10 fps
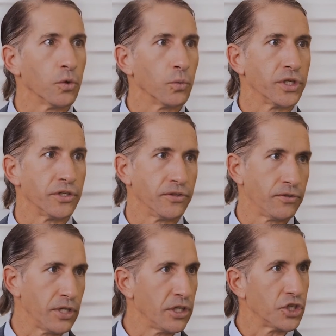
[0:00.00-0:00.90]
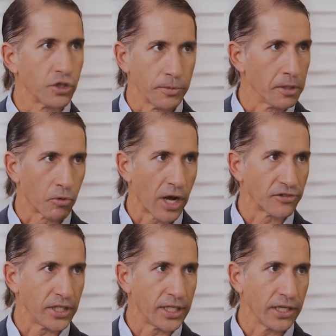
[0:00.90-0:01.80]
which is the treatment of
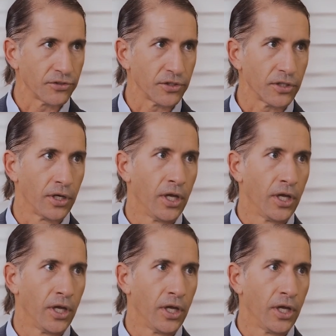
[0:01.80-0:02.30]
prostate cancer.